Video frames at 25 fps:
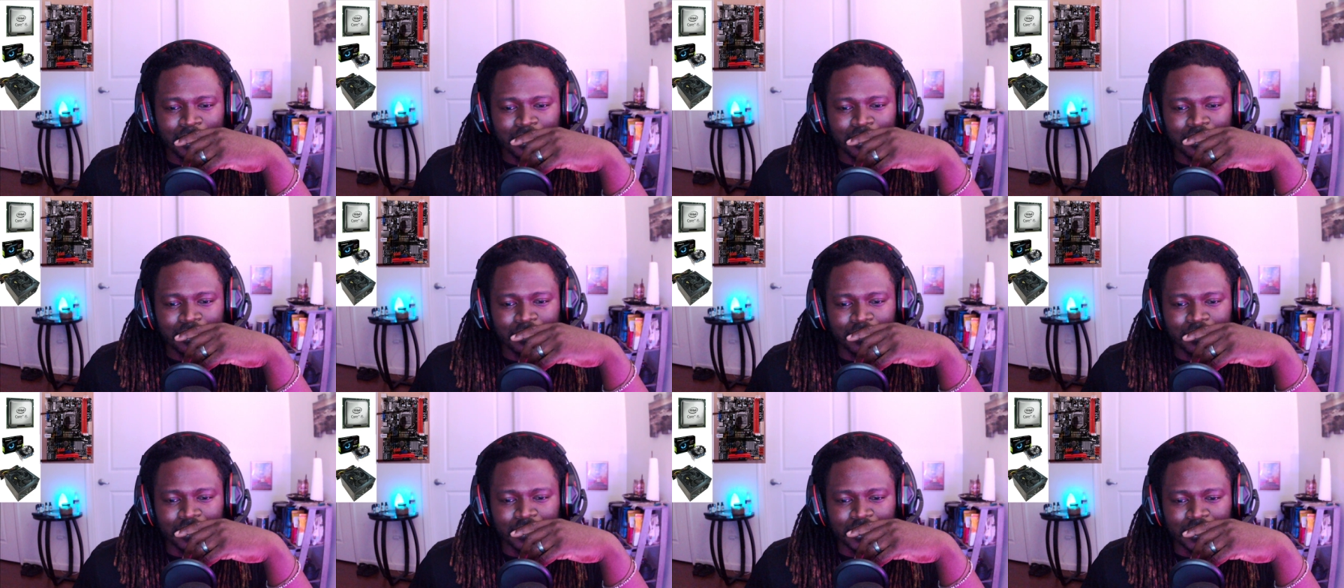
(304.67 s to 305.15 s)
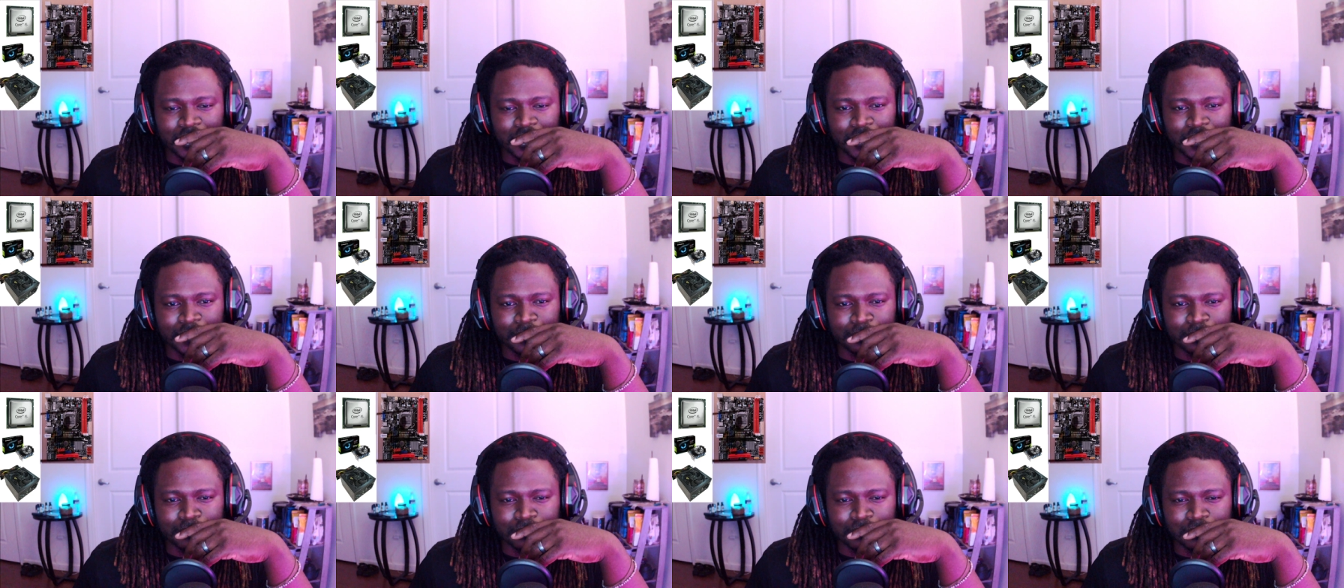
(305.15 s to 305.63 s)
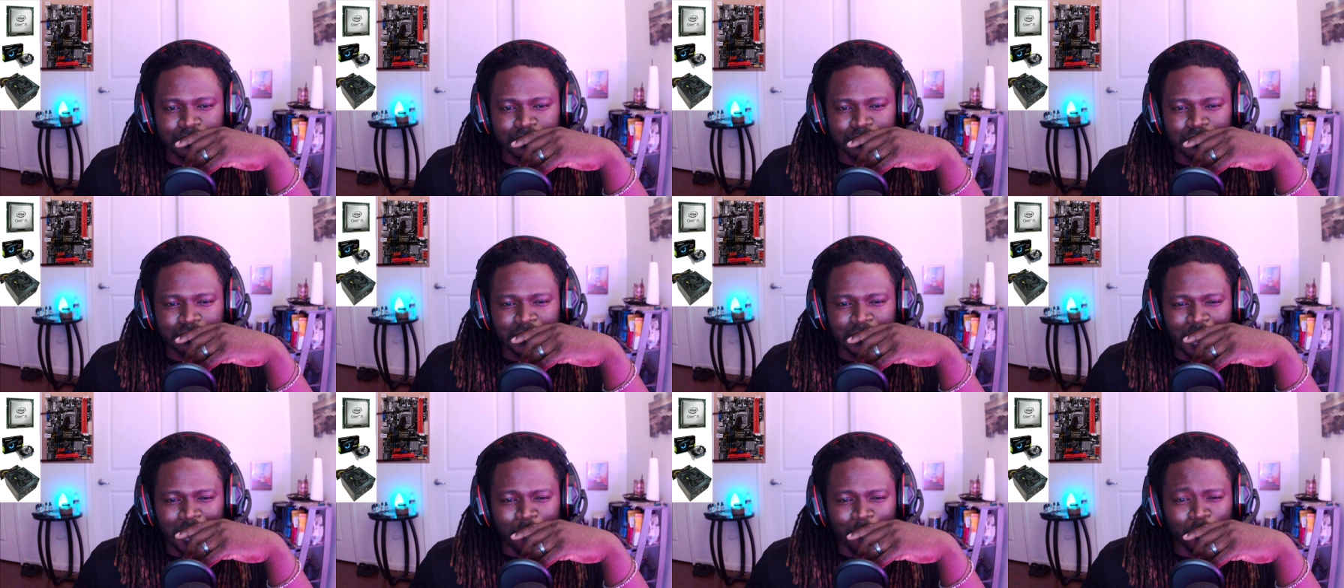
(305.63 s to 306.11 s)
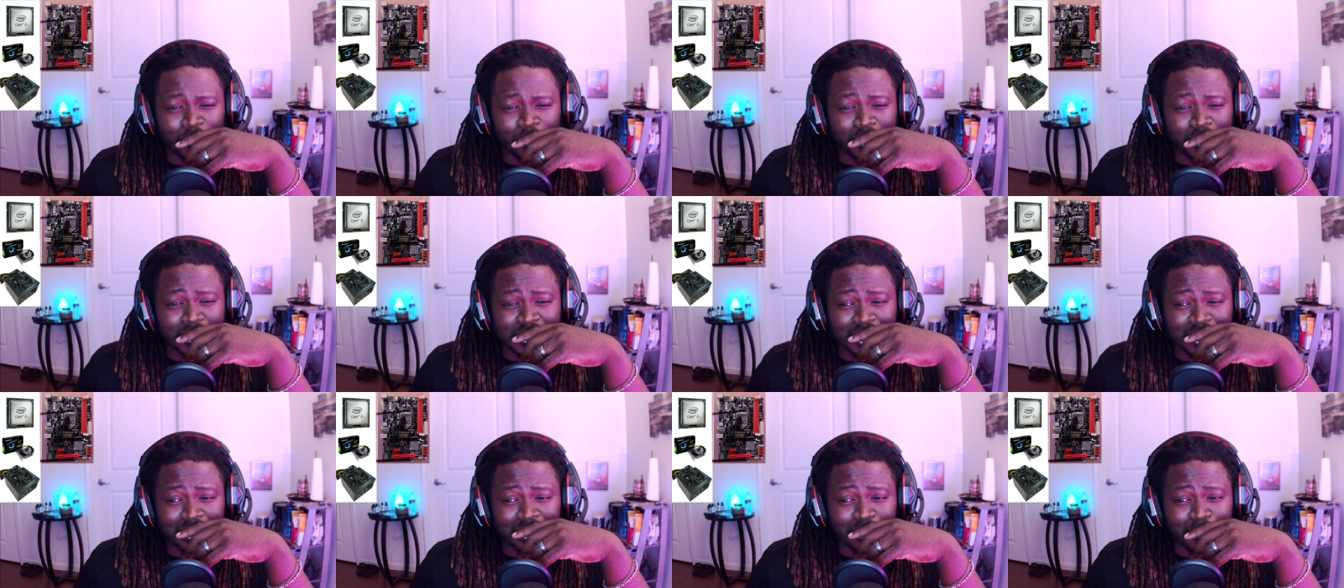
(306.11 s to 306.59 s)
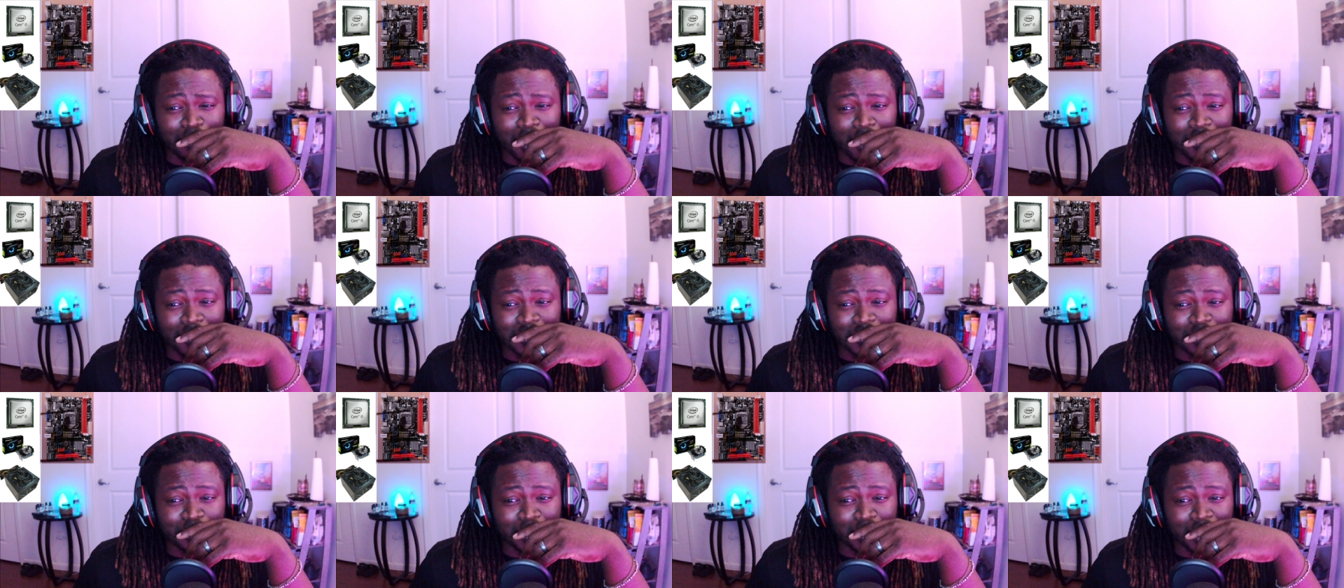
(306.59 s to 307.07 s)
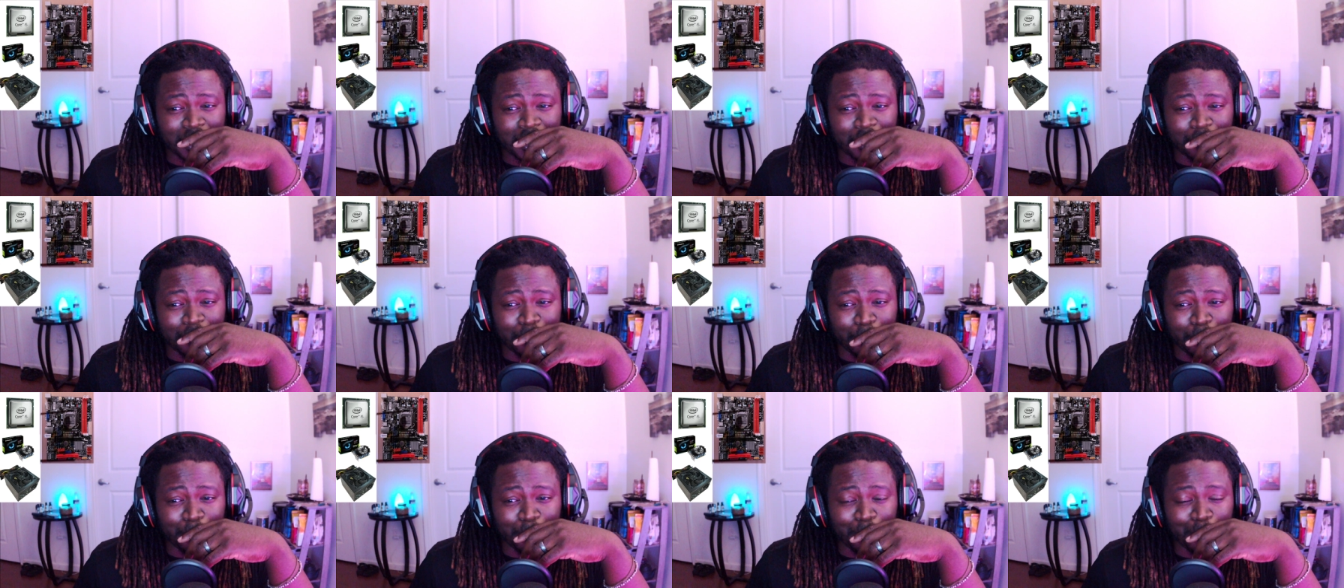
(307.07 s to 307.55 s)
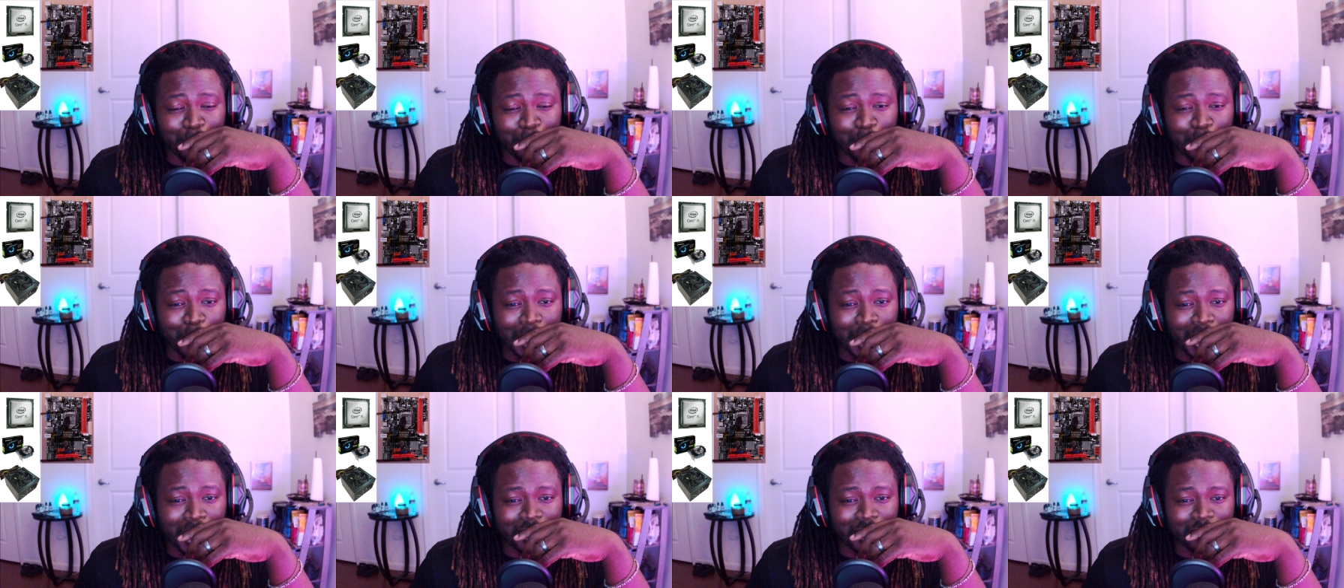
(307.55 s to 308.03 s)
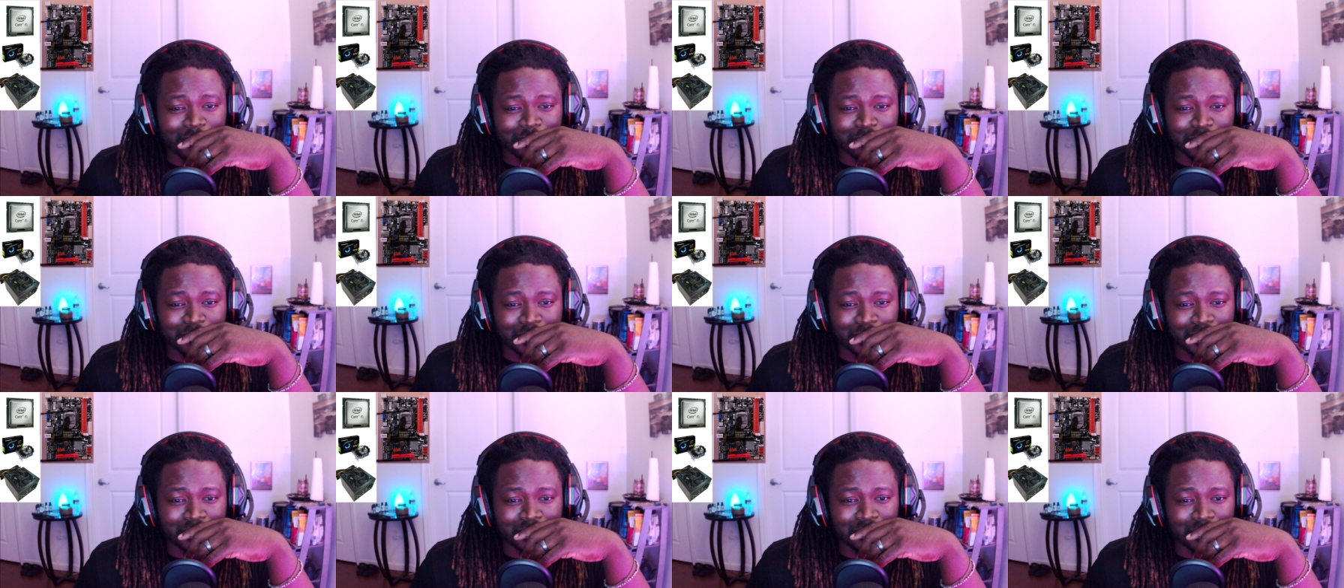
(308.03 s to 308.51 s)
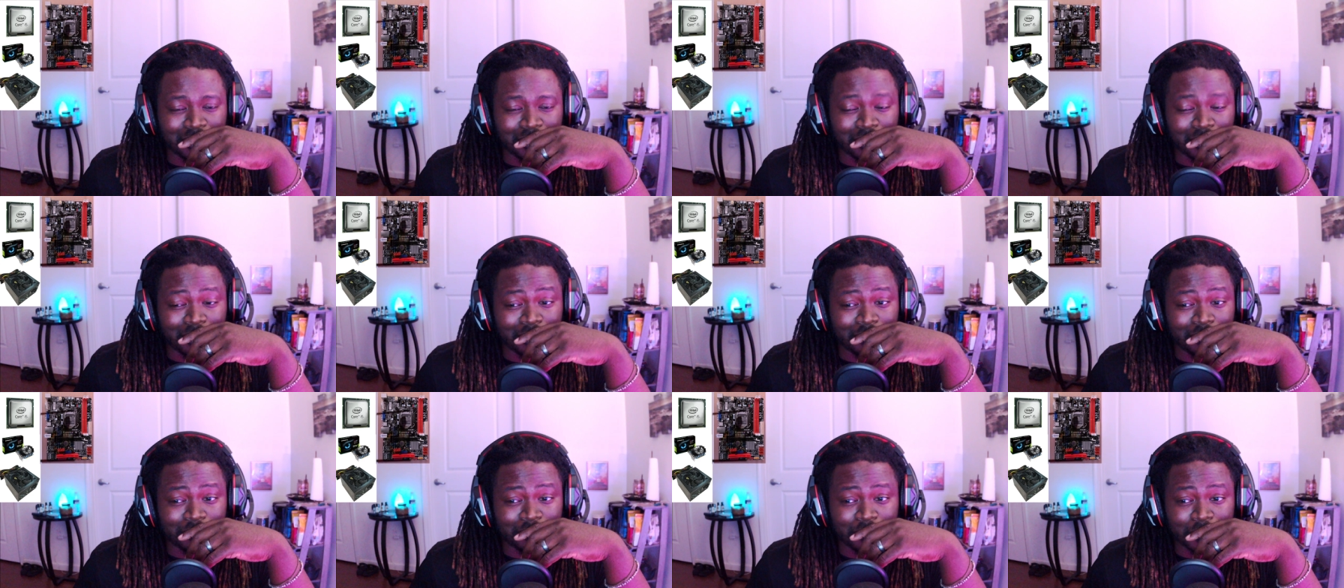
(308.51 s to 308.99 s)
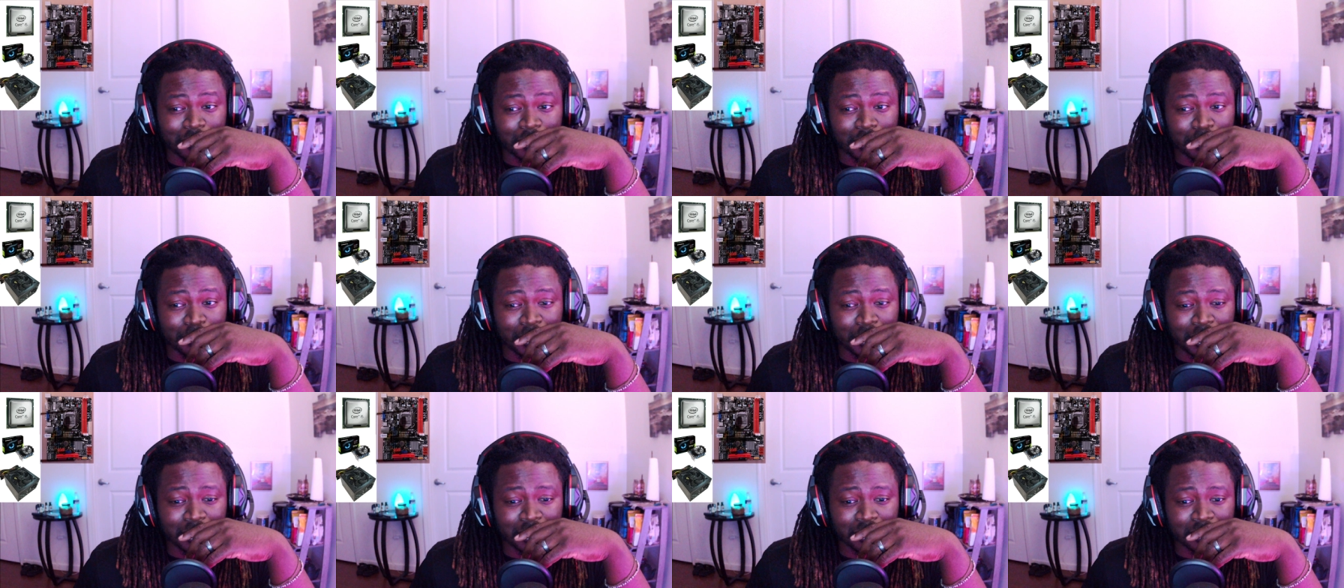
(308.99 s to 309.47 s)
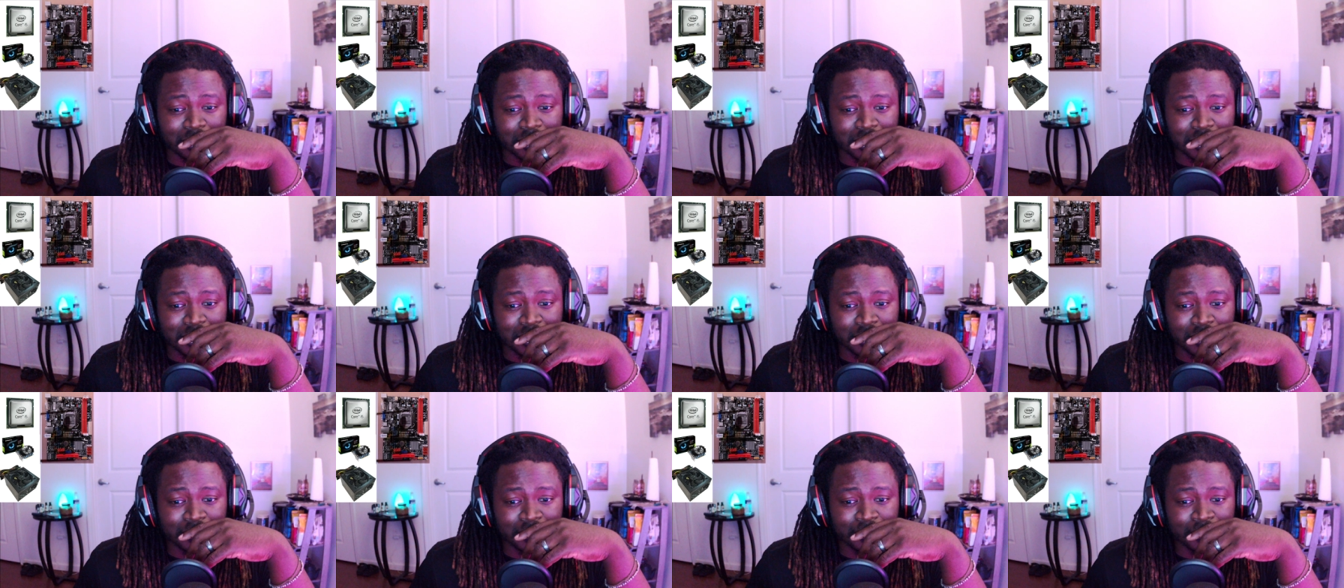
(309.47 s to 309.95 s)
Um, I want to say the power supply may have been 30, 40 bucks.